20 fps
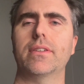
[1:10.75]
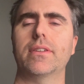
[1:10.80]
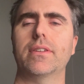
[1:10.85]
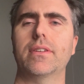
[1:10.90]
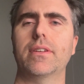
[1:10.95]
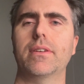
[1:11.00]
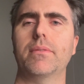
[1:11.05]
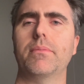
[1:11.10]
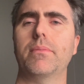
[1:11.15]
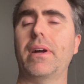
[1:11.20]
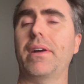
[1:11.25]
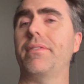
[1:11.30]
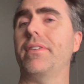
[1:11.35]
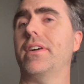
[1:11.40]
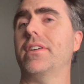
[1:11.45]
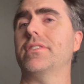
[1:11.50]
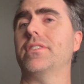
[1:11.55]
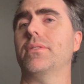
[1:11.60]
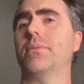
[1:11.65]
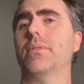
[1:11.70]
and by
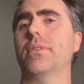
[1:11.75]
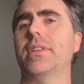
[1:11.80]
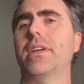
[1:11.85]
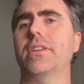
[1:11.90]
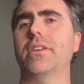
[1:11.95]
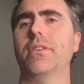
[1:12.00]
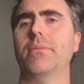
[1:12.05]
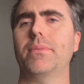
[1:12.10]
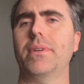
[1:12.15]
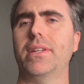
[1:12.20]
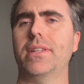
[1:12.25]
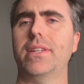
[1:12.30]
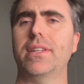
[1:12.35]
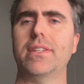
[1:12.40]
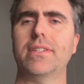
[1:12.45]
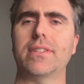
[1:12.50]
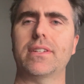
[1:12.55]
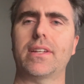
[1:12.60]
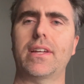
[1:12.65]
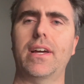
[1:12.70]
fantasy world I don't mean
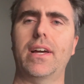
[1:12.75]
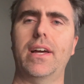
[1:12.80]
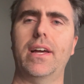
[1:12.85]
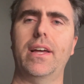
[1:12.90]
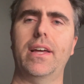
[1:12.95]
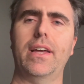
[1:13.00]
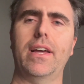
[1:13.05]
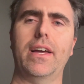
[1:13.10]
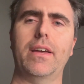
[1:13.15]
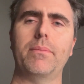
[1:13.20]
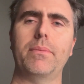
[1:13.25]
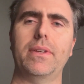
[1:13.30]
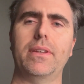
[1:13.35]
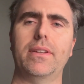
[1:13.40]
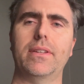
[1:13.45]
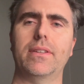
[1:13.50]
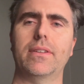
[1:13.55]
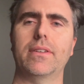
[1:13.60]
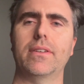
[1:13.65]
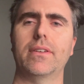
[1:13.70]
isekai, I
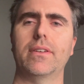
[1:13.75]
mean